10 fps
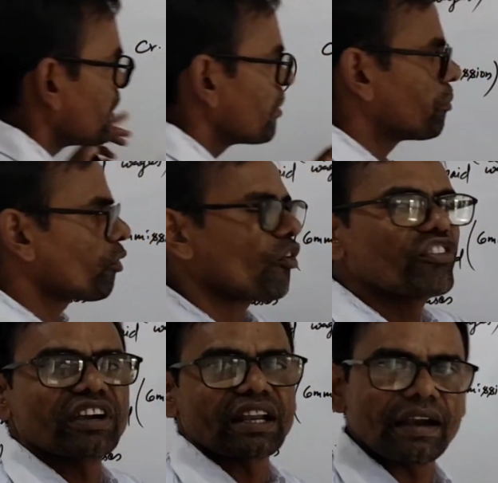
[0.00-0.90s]
profit
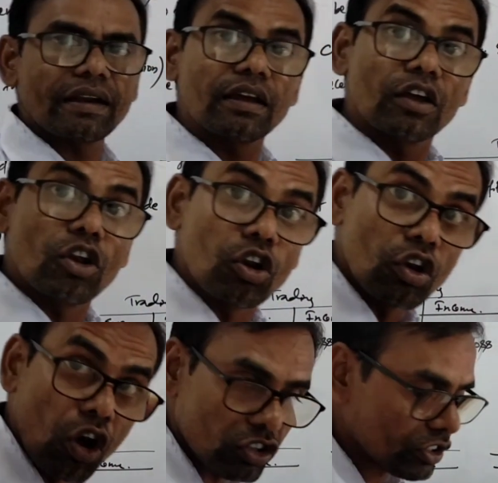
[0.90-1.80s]
and
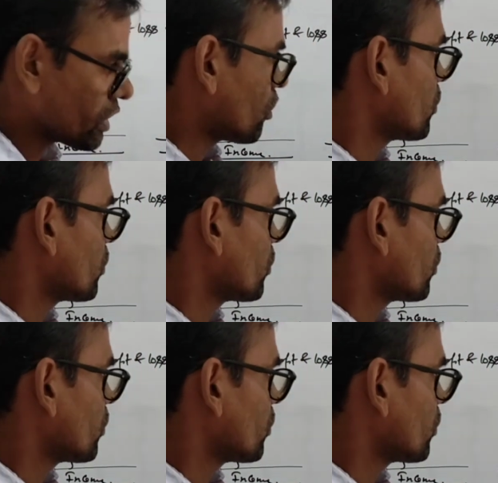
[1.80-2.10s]
loss account,